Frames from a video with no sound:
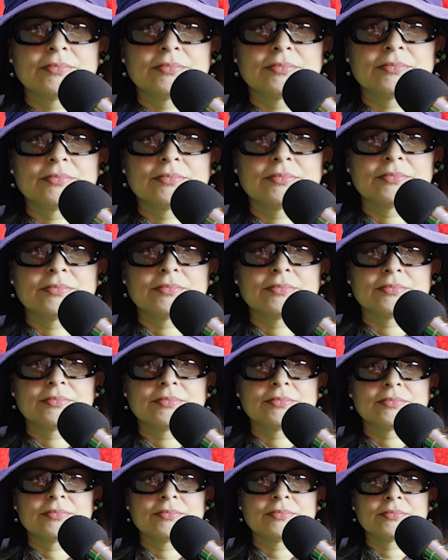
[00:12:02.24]
kind of
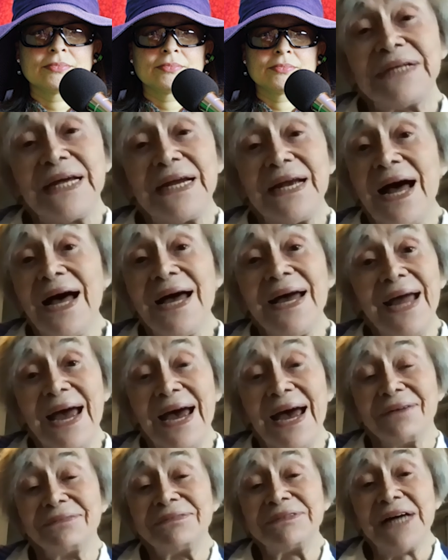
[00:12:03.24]
personality than I
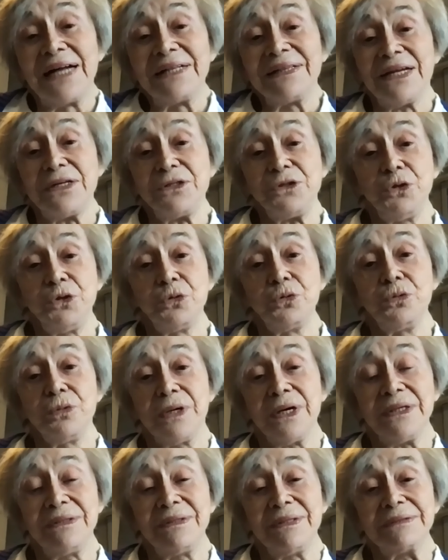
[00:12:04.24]
have that you
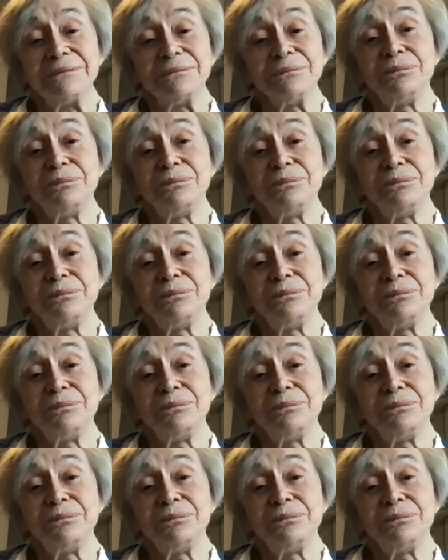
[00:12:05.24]
can